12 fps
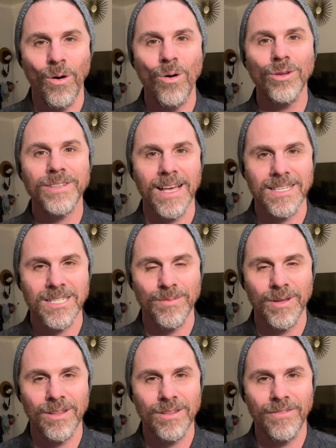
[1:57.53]
Old
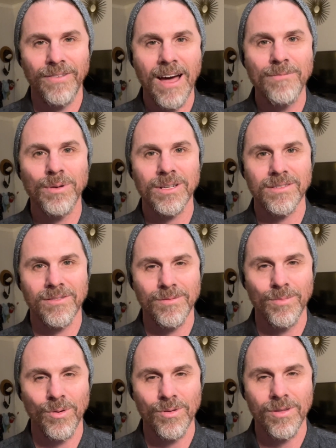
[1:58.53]
Testament, the 5 books of
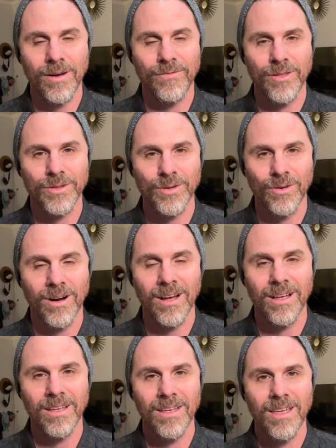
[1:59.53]
the
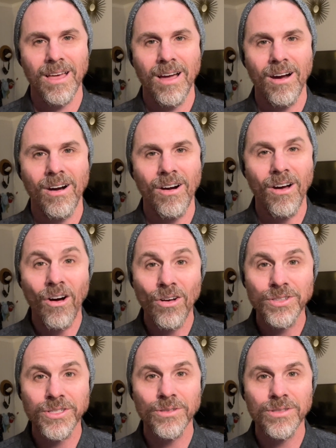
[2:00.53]
Torah, are
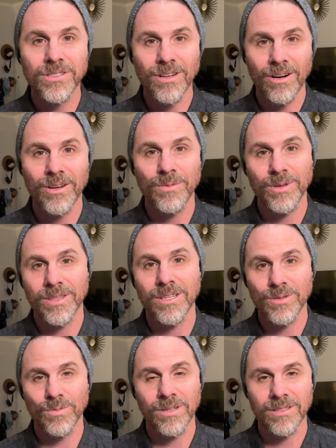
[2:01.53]
also started with
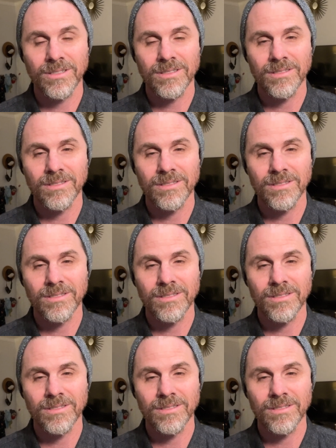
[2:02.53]
these words.